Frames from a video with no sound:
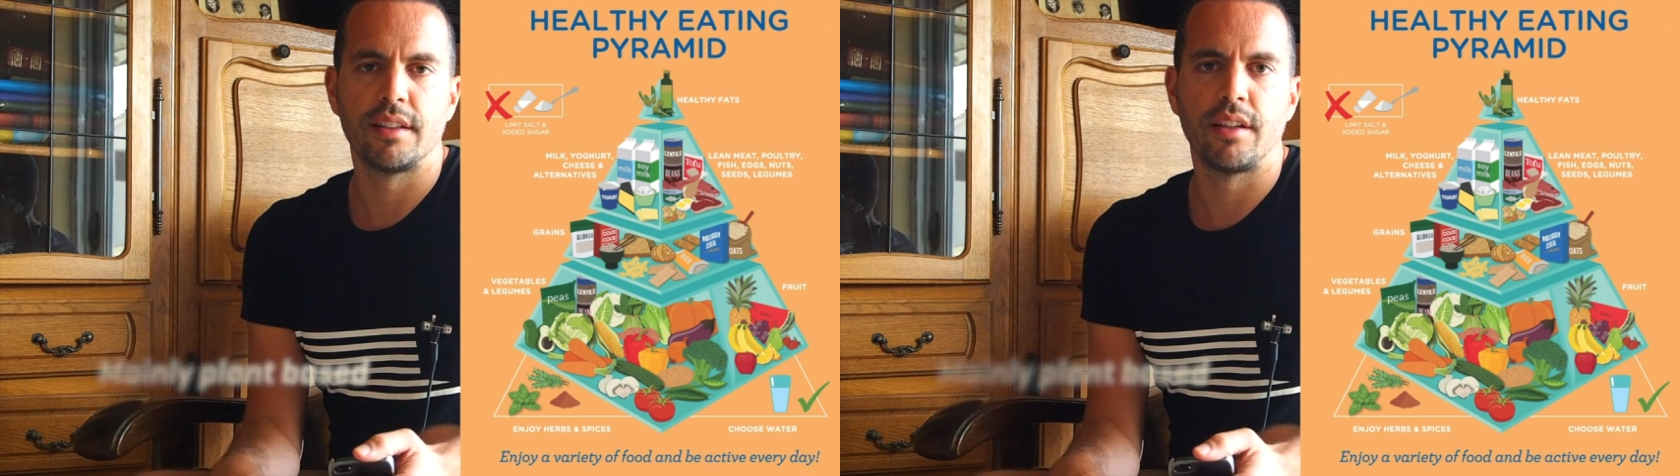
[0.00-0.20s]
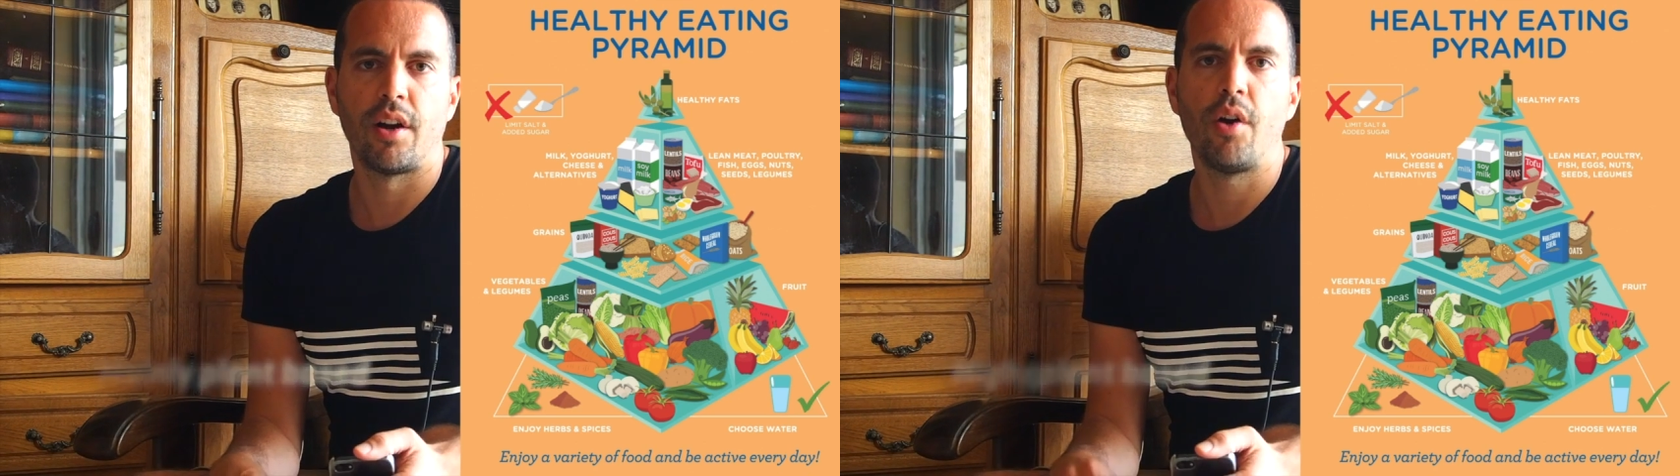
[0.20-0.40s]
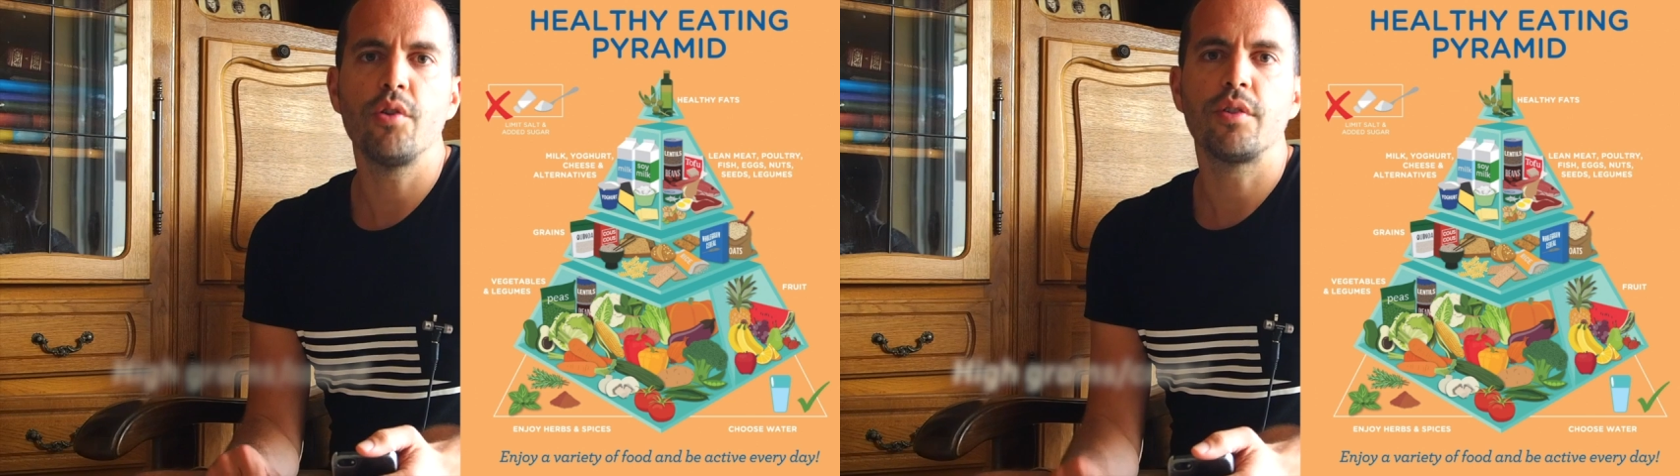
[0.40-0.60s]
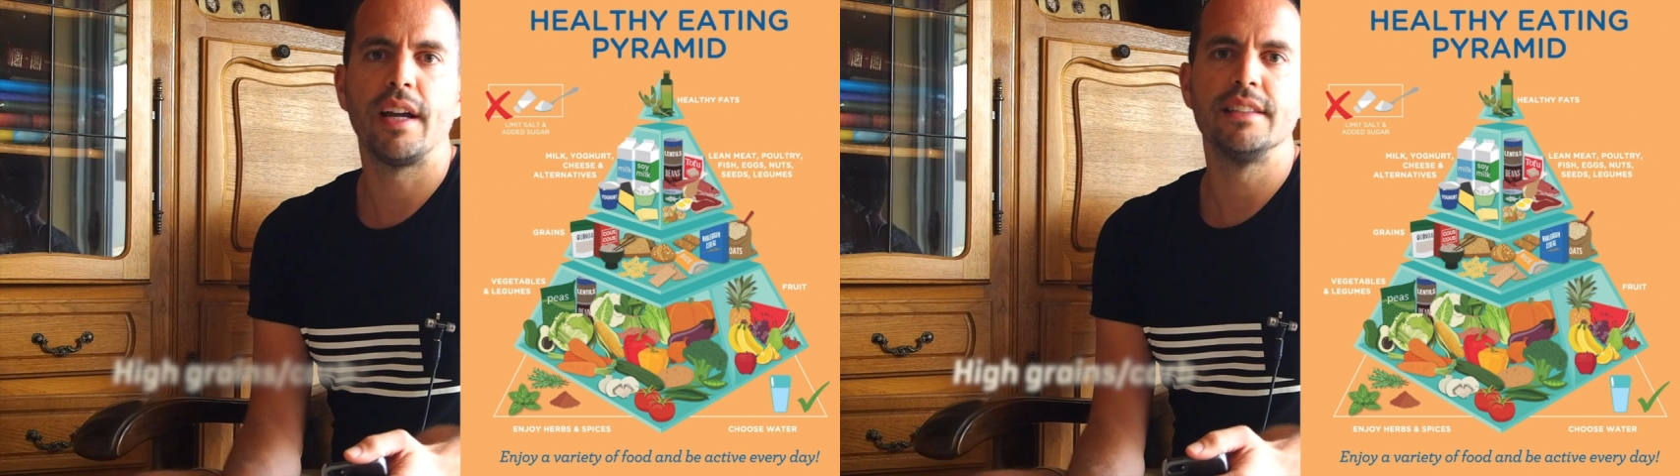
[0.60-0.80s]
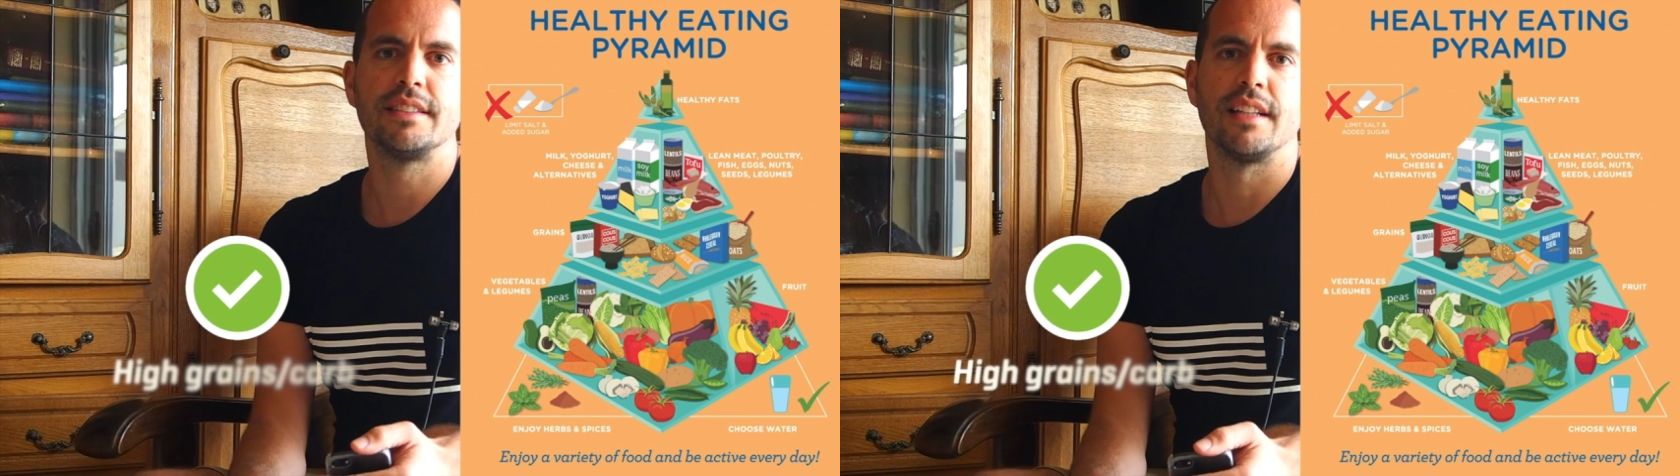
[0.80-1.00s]
Whole
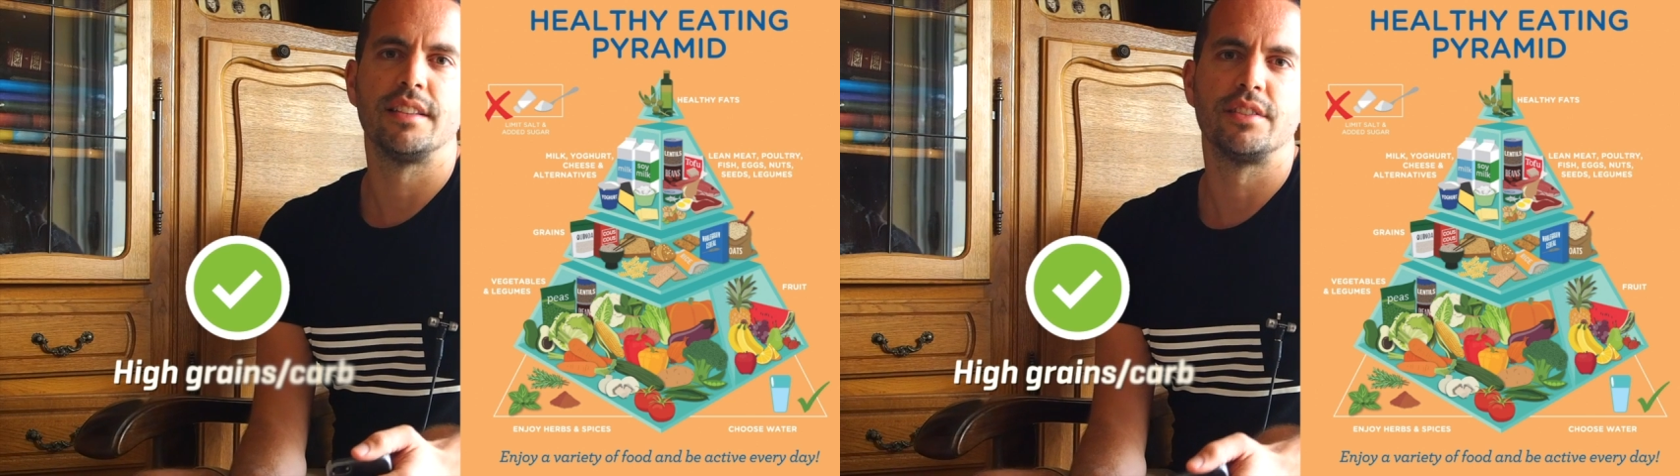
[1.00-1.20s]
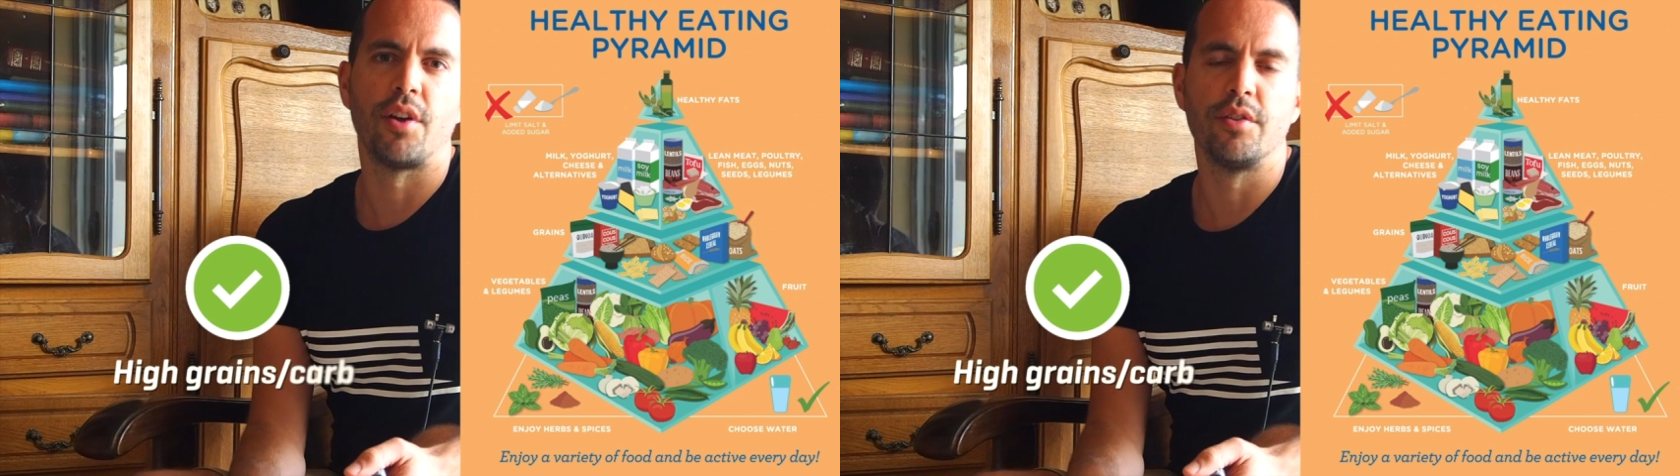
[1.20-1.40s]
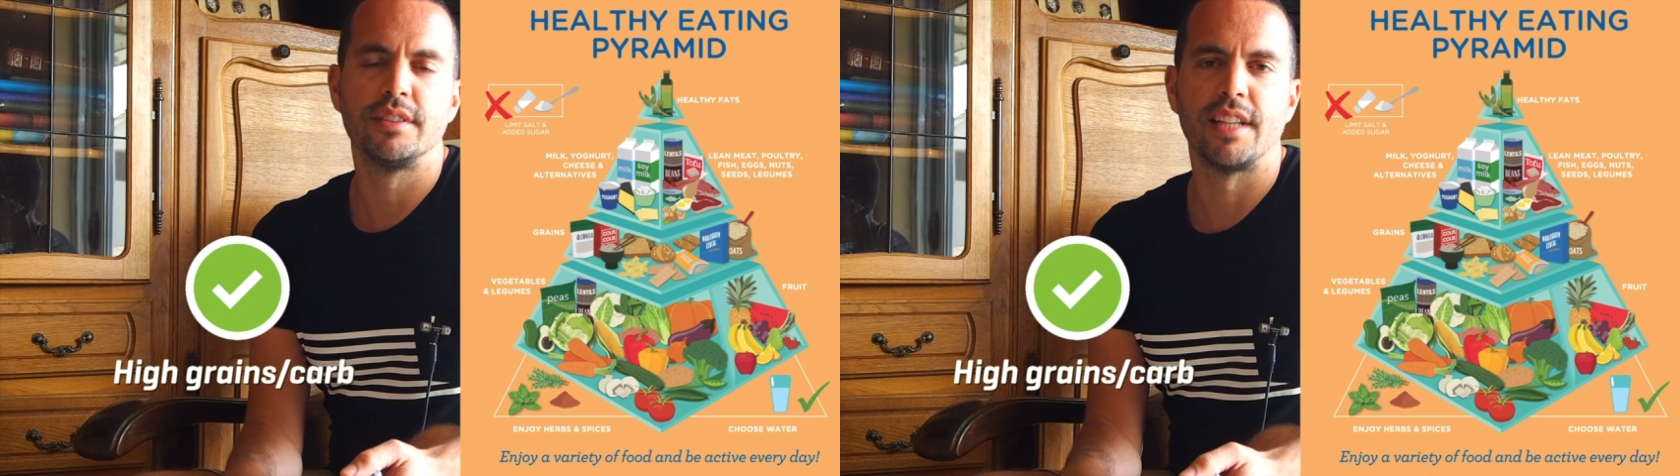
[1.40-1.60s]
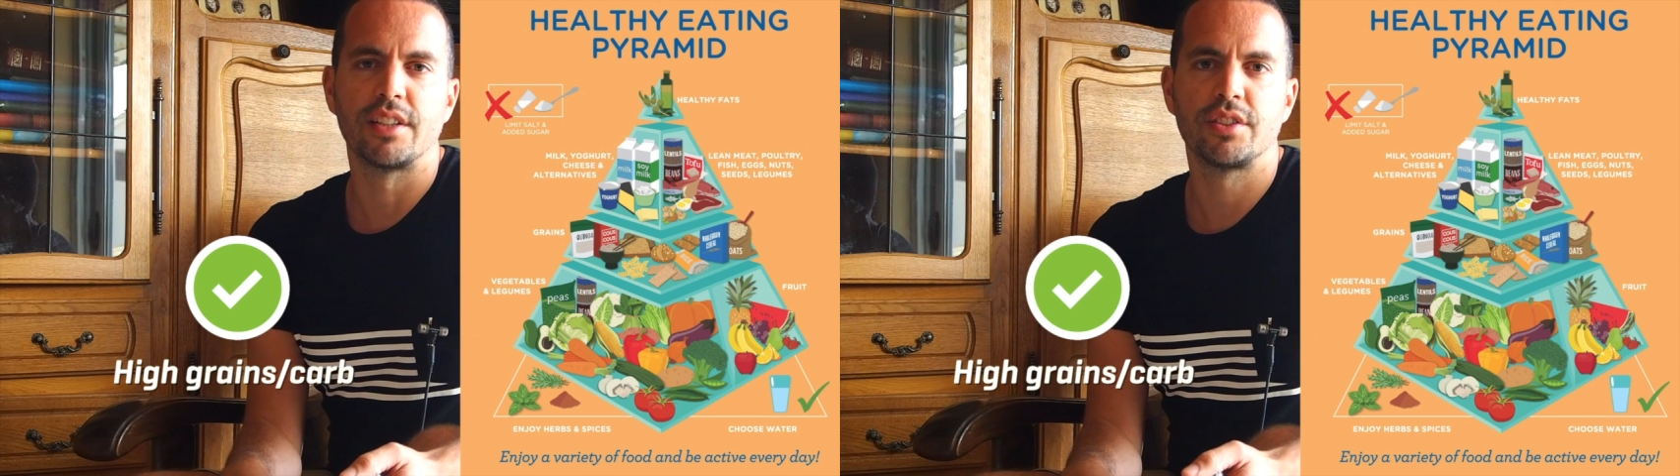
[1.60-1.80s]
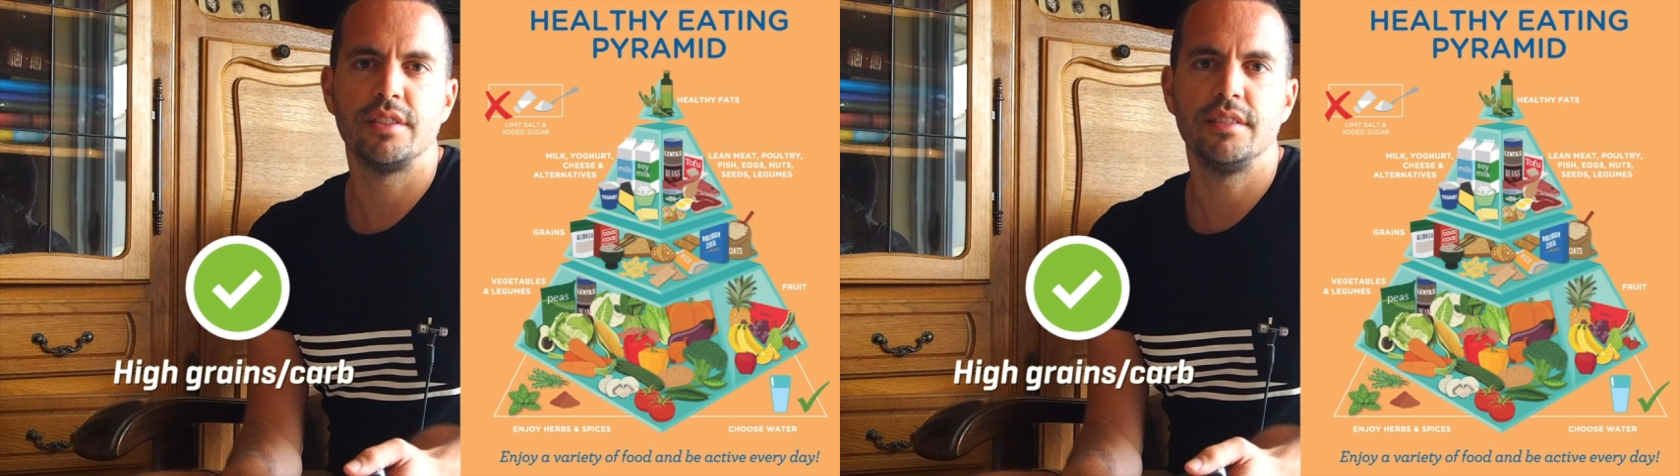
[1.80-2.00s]
grains gets its own
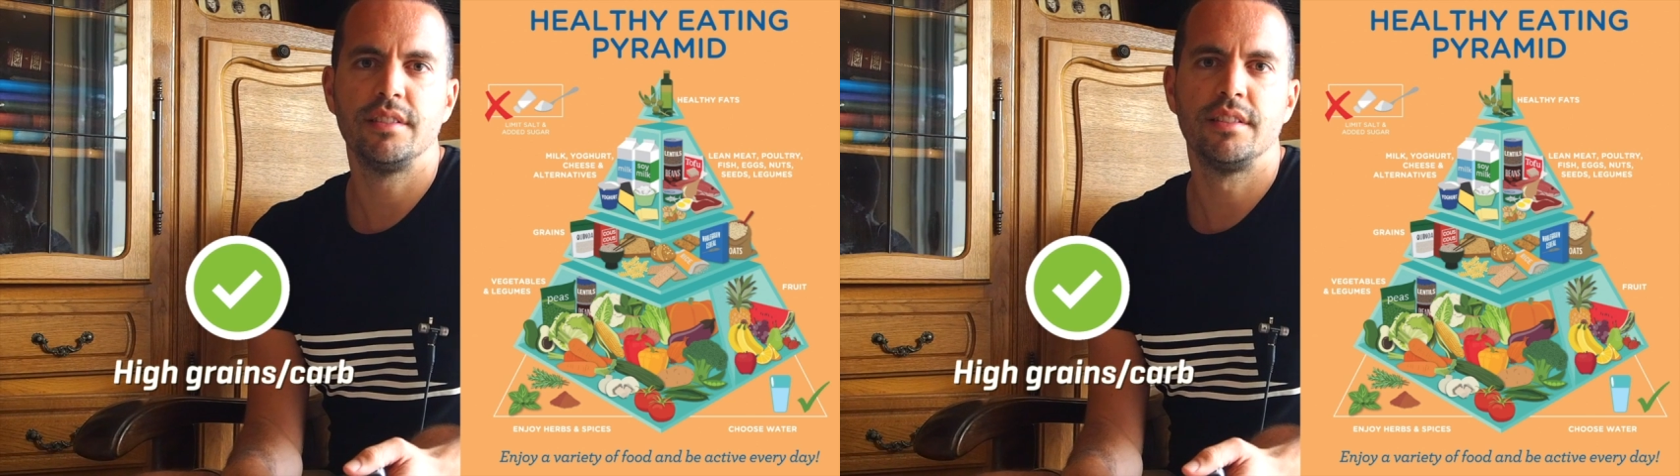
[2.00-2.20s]
section,